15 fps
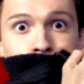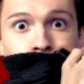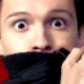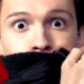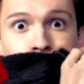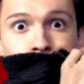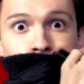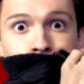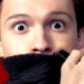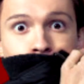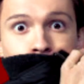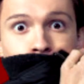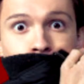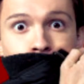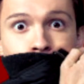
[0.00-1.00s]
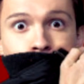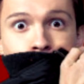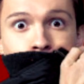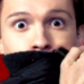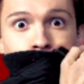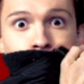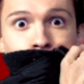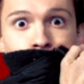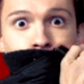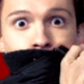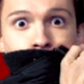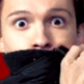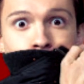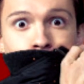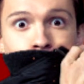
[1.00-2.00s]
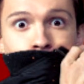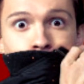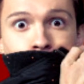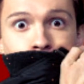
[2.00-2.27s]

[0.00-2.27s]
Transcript: Nobody speaks.